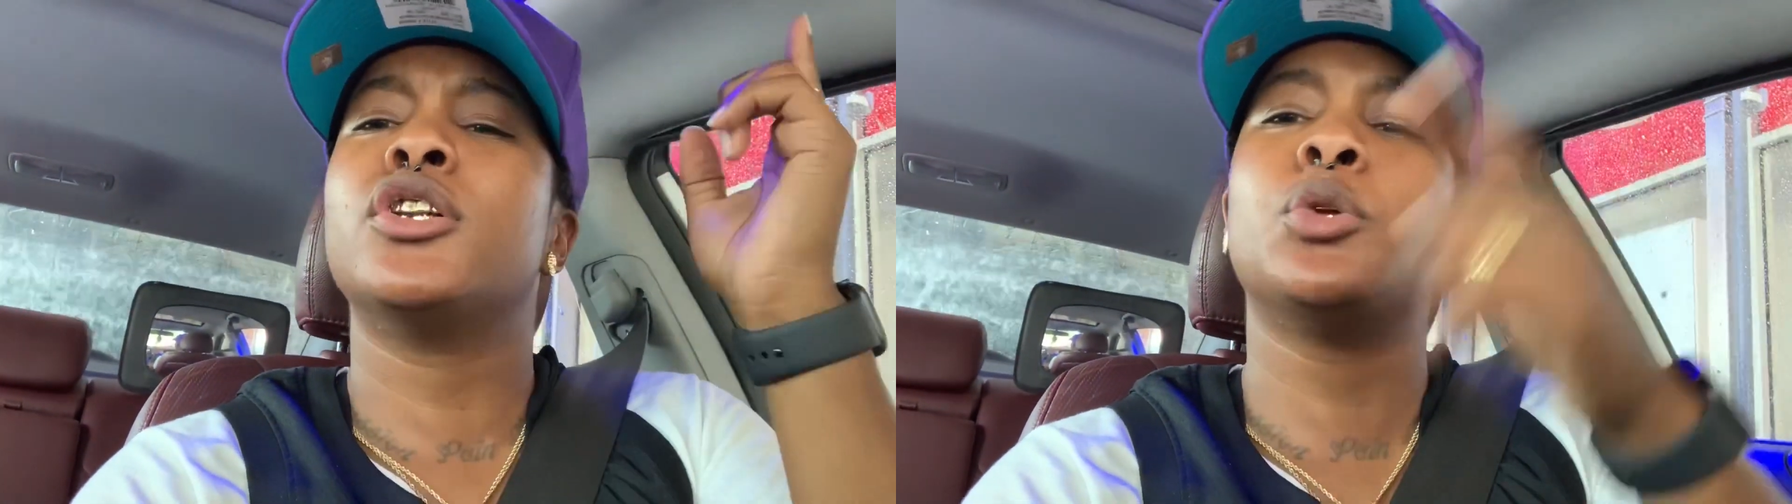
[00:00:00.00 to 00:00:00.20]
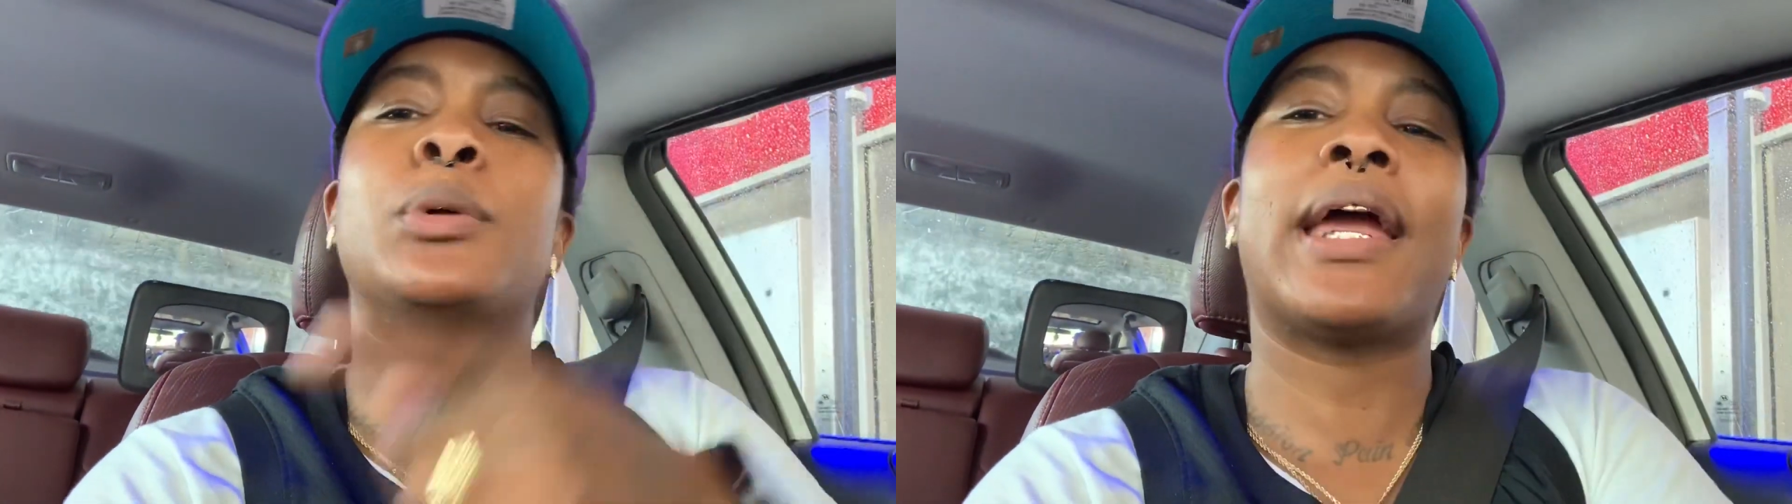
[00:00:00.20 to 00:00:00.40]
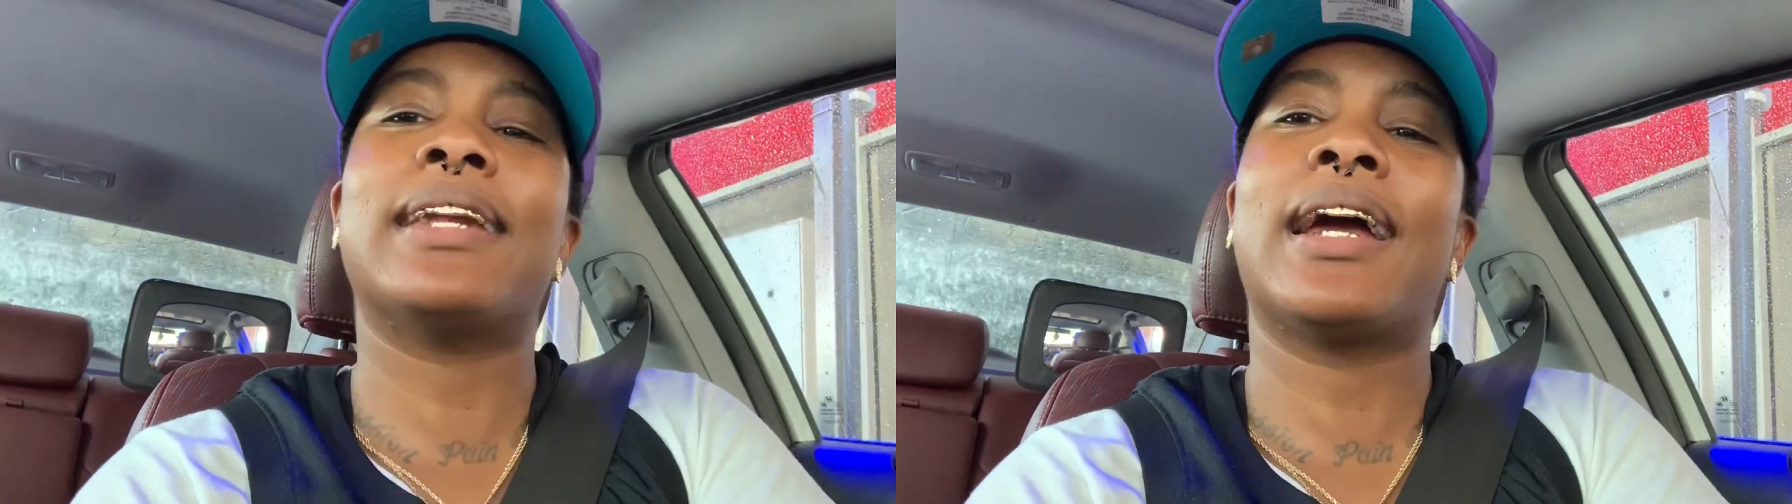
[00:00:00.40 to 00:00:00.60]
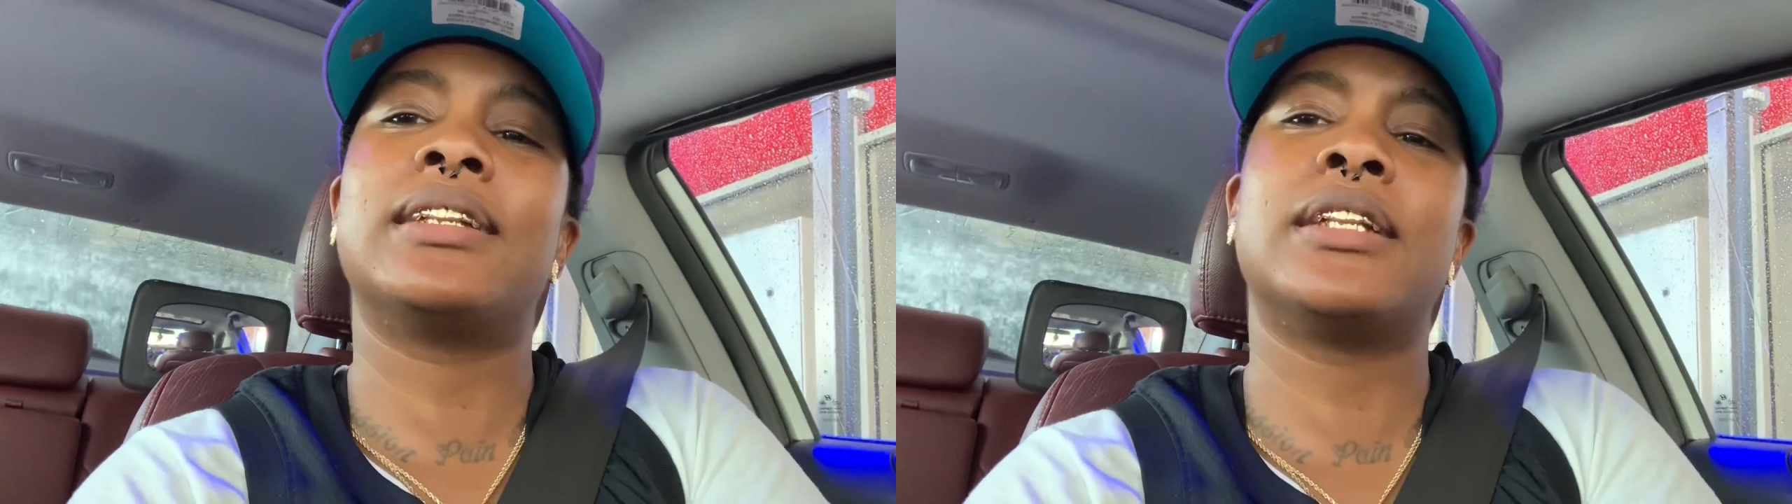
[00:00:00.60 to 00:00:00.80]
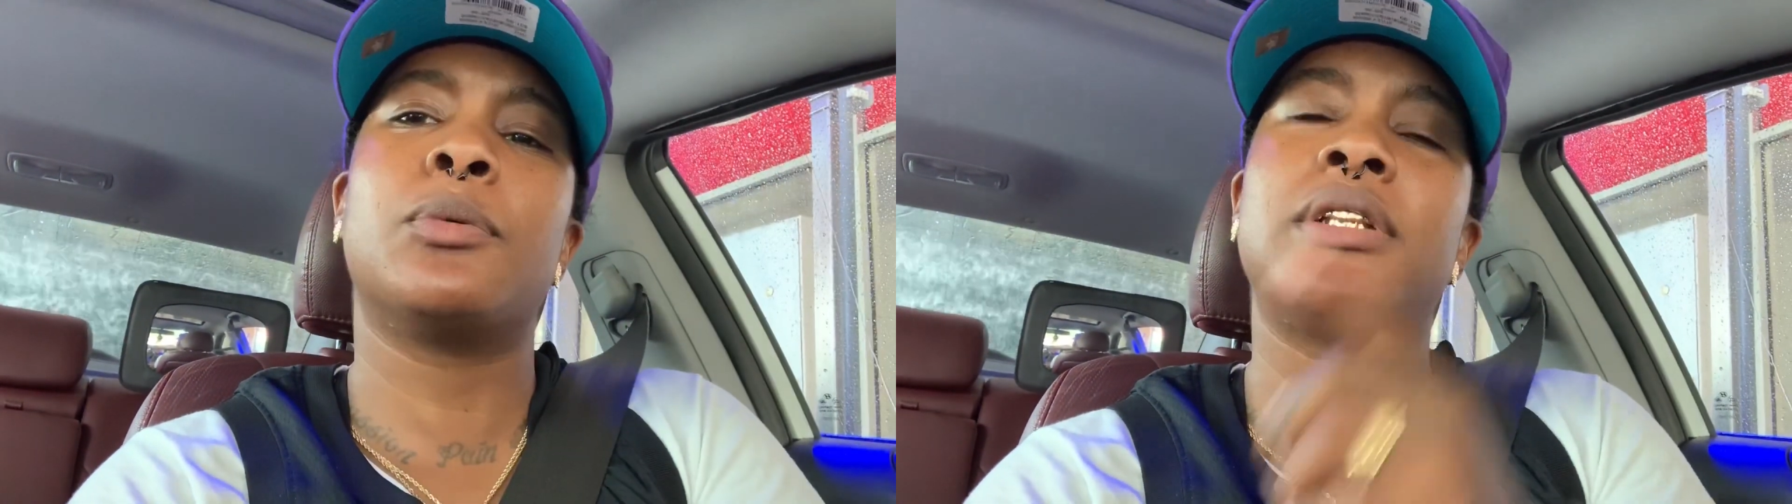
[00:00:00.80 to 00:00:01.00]

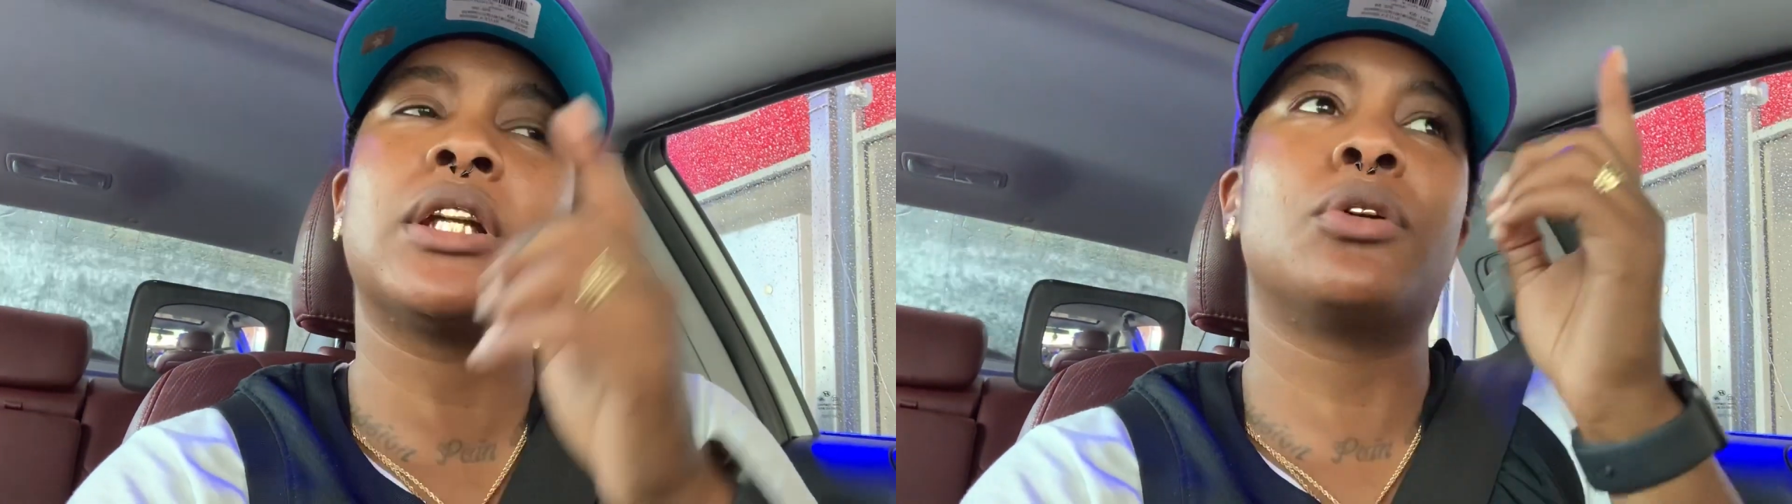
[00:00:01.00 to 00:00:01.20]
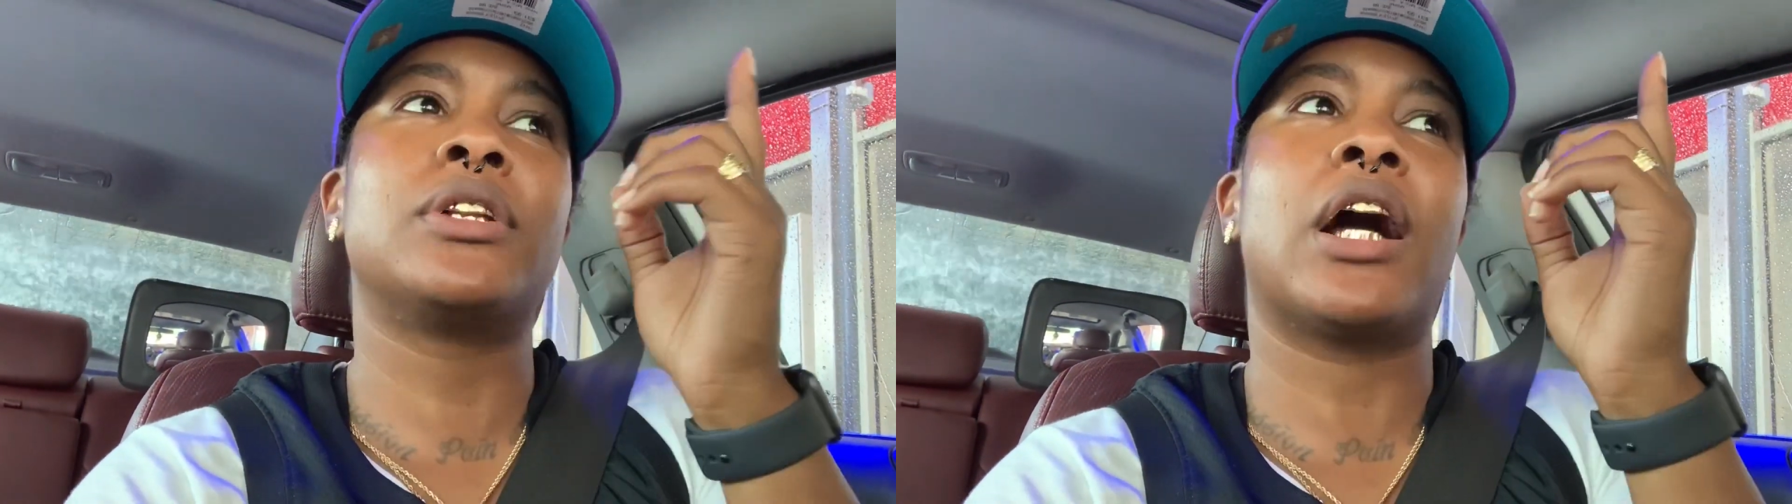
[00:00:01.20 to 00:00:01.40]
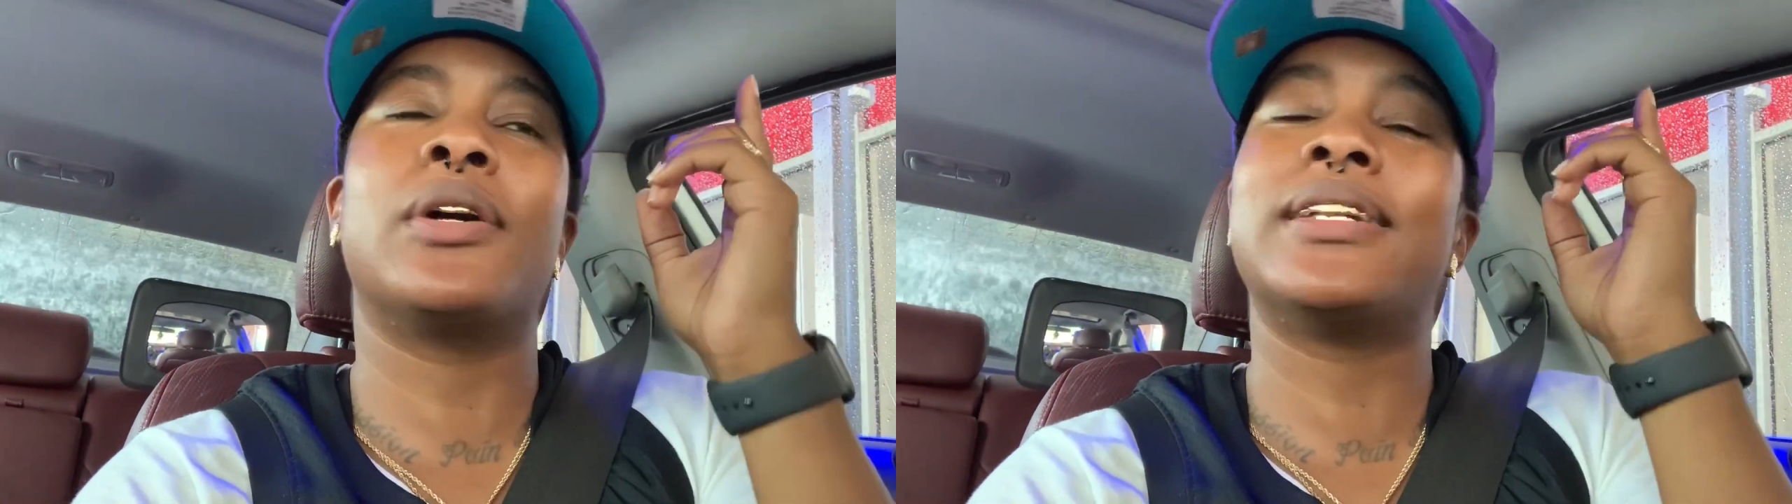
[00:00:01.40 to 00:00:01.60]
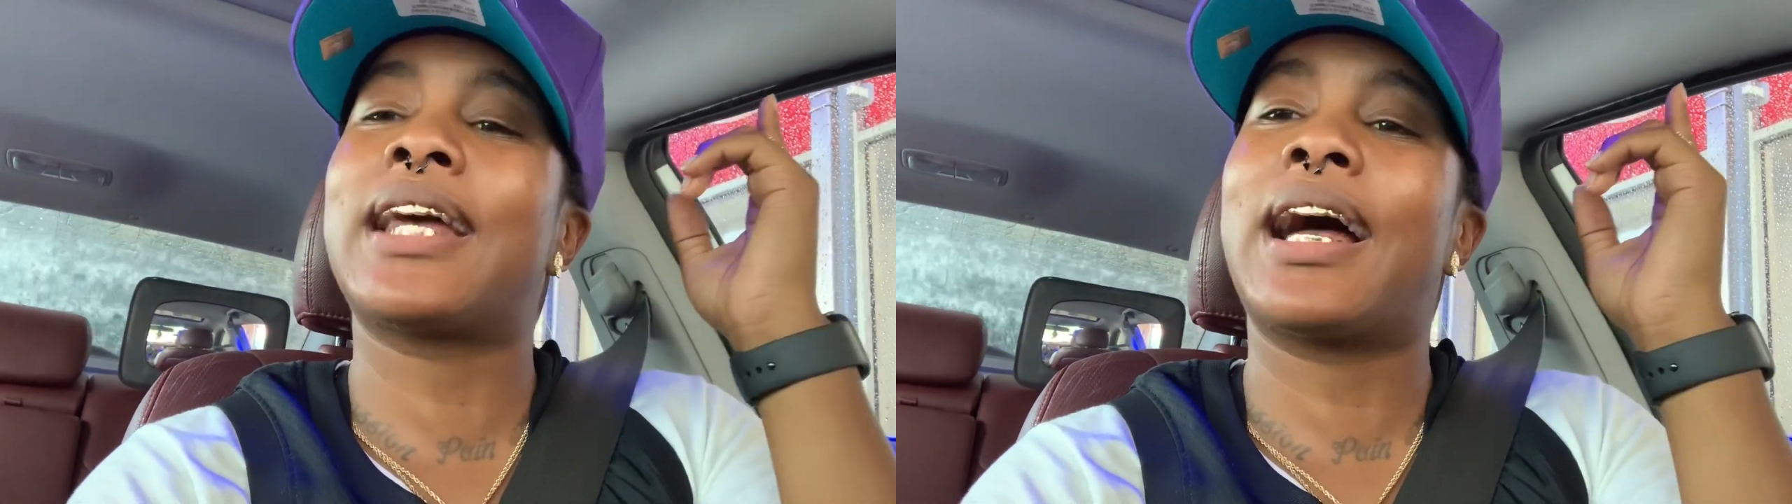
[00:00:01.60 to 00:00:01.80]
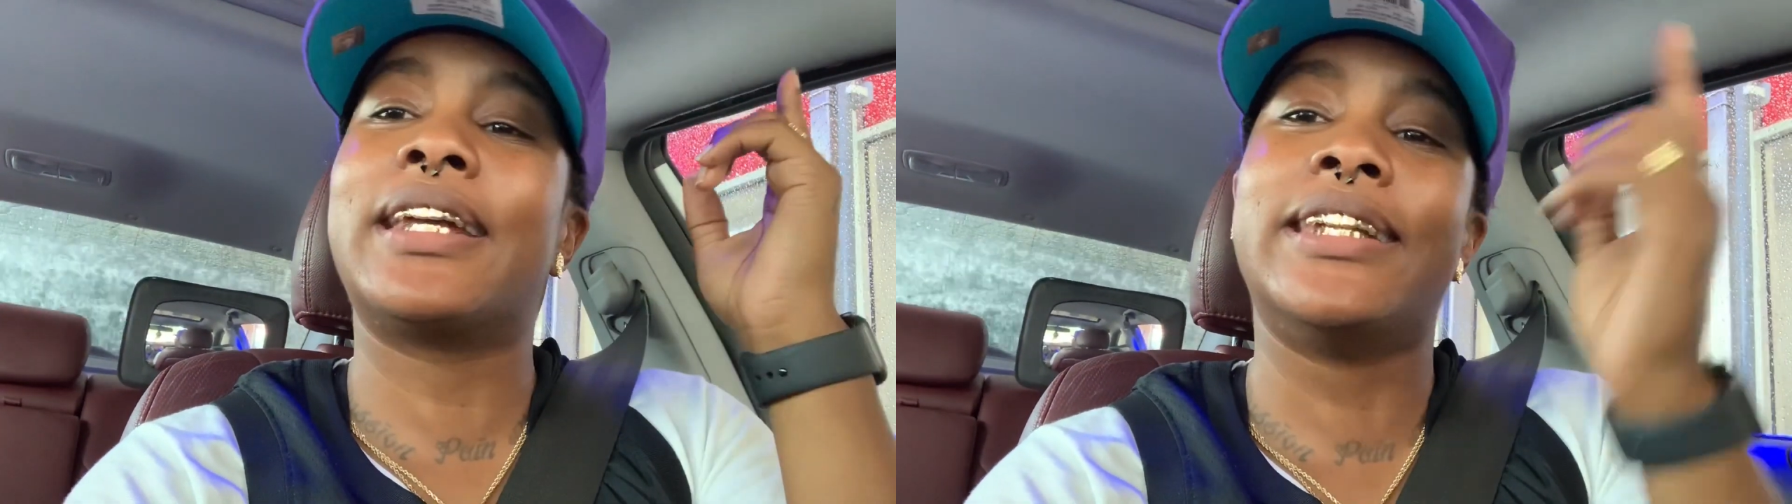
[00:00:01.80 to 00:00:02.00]
2K19, we told y'all
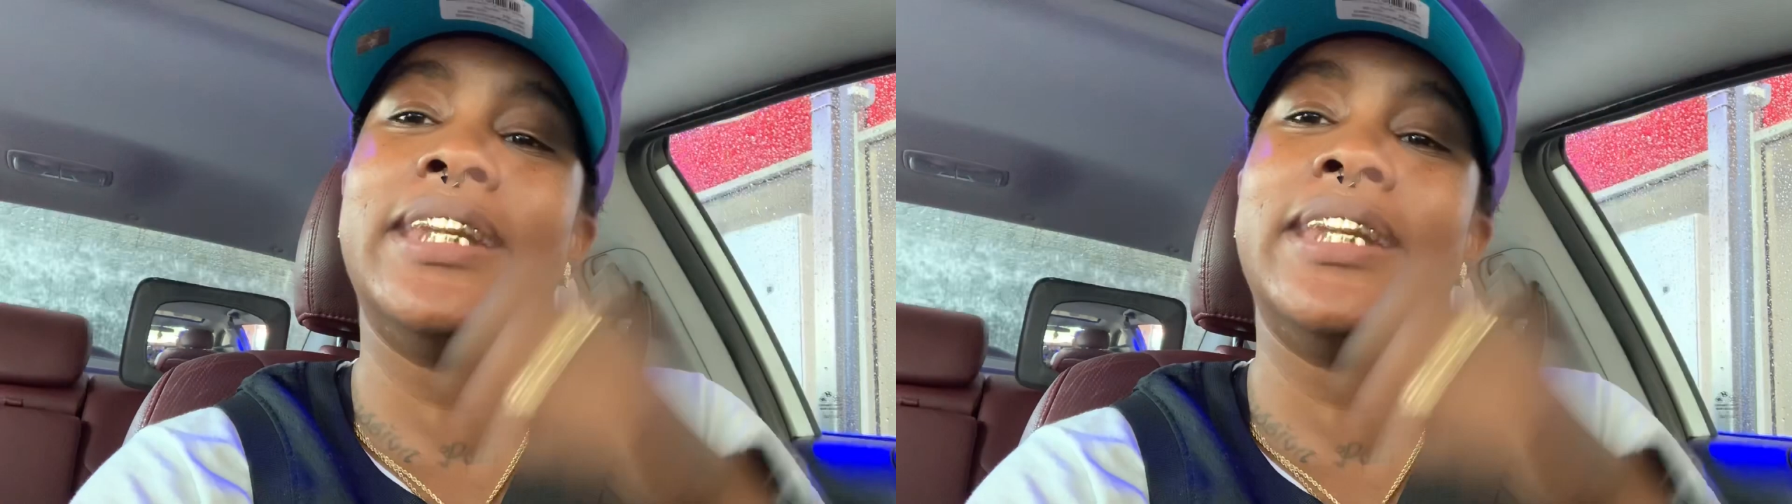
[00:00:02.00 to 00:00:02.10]
it's our